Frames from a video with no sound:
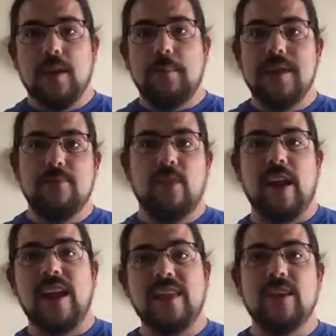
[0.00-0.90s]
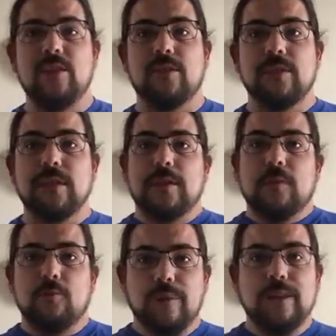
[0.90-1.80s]
people that I think are
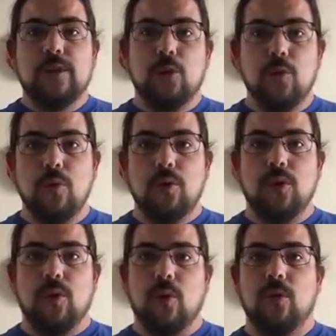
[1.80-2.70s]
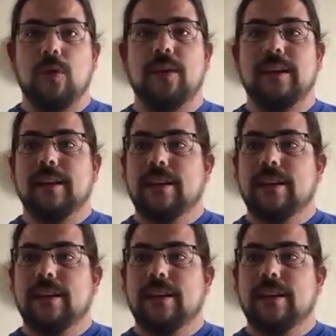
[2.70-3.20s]
really cool or,